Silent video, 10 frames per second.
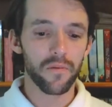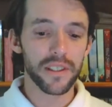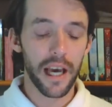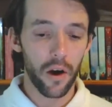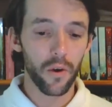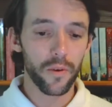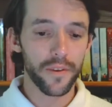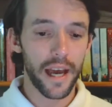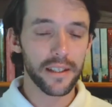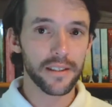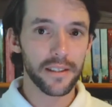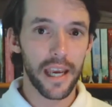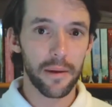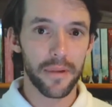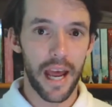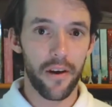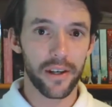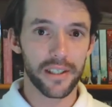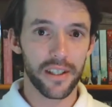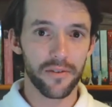tell that same
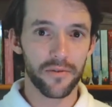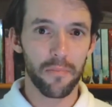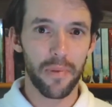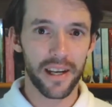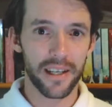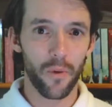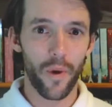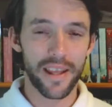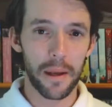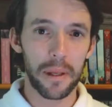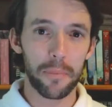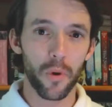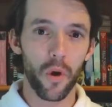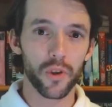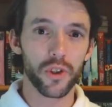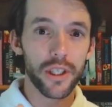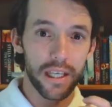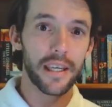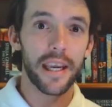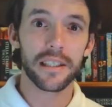narrative but in a way that people
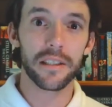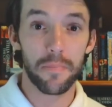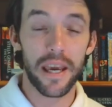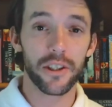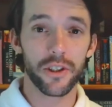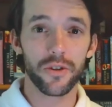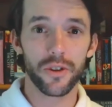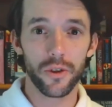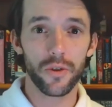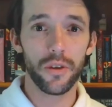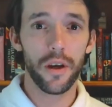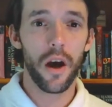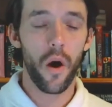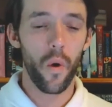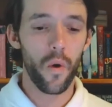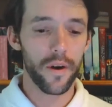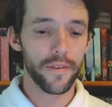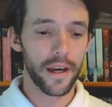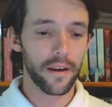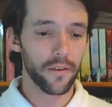didn't expect you to, or
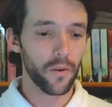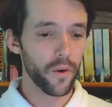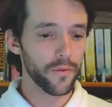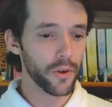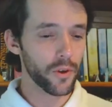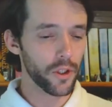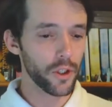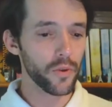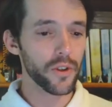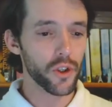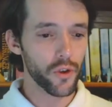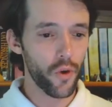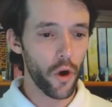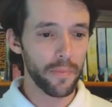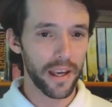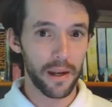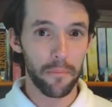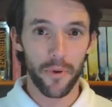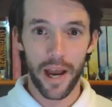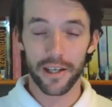that, or if you use a trope in a
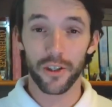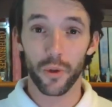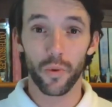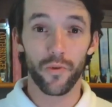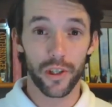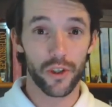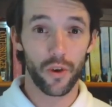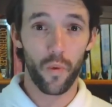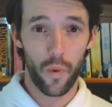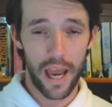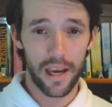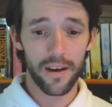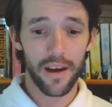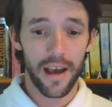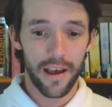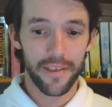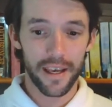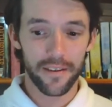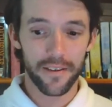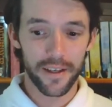brand new original way,
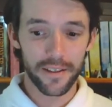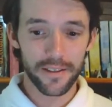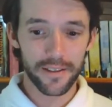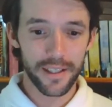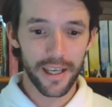then this